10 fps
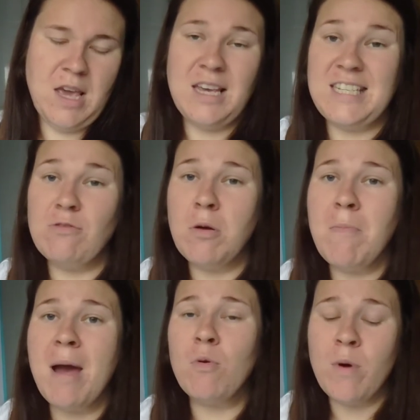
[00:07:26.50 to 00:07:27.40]
You see,
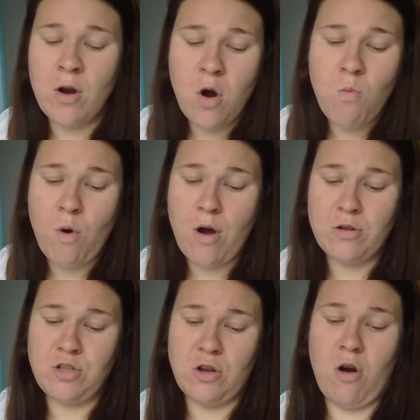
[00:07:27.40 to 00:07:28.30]
remember, when our
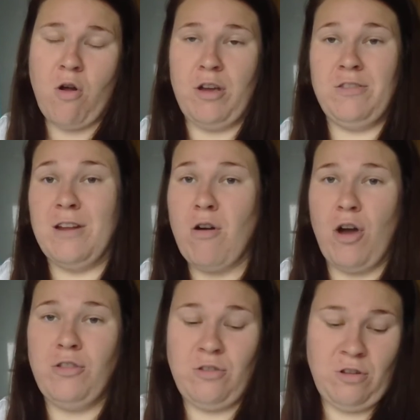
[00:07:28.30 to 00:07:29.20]
words are out, they're
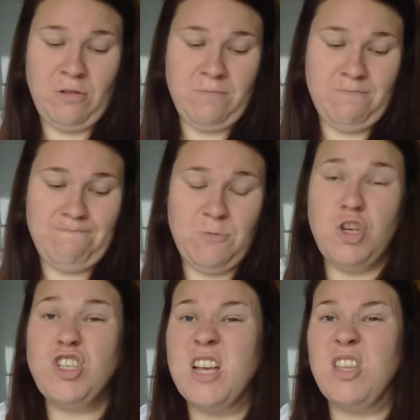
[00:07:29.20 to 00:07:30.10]
out.
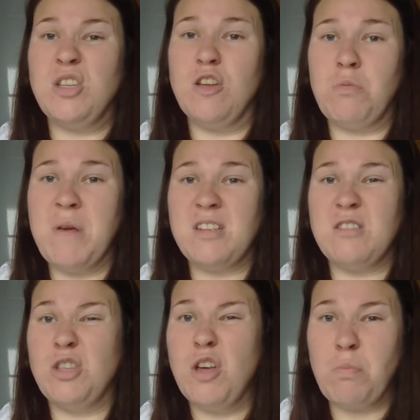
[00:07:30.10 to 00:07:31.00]
Just like the
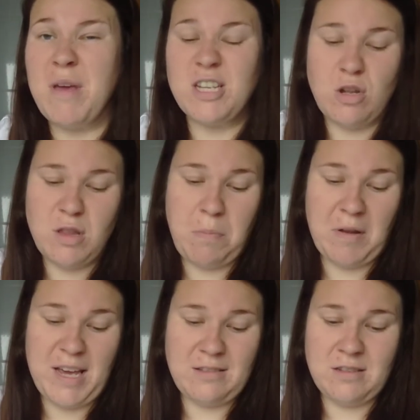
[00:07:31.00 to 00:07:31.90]
toothpaste on the
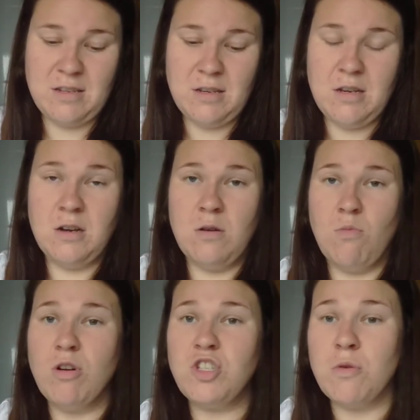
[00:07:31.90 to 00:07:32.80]
plate.
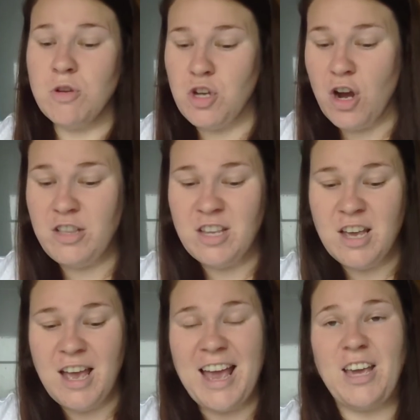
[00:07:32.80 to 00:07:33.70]
Once it was out,
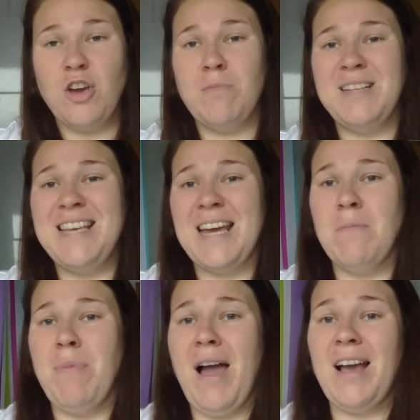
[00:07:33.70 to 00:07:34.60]
it couldn't be
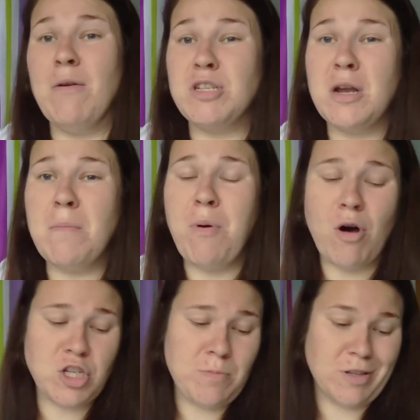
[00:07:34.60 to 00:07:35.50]
taken back. It was an
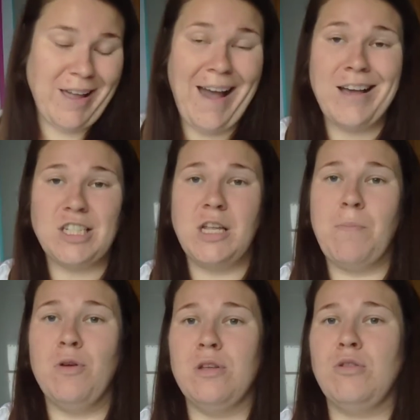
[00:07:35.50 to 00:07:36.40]
impossible task to
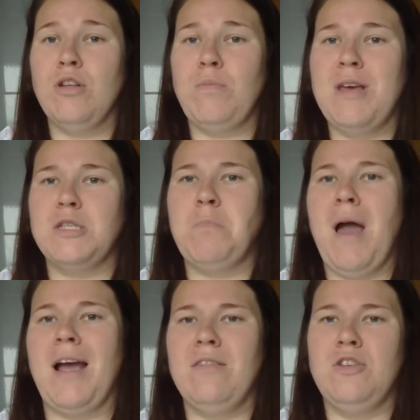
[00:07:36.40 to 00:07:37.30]
put the toothpaste
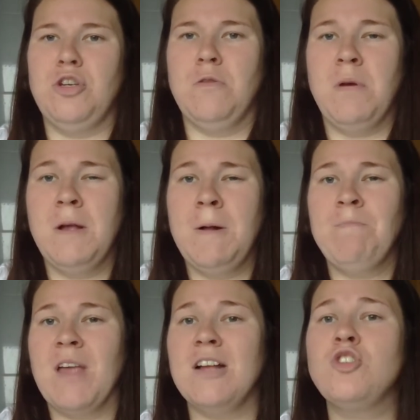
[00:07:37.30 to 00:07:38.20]
back in the tube.
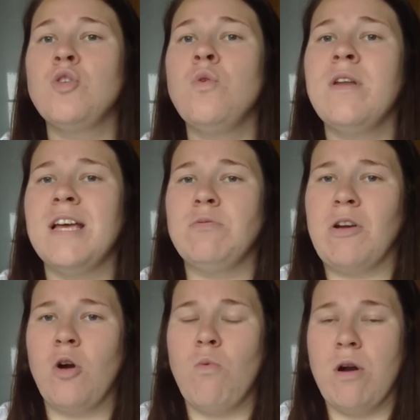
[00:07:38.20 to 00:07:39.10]
And so it is with
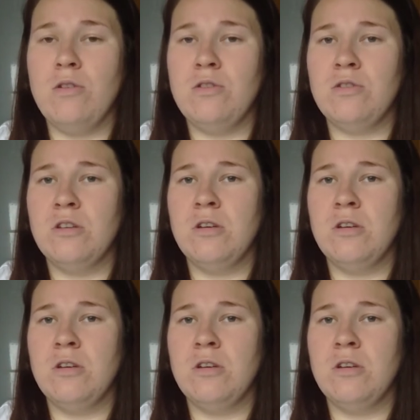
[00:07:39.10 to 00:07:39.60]
our words.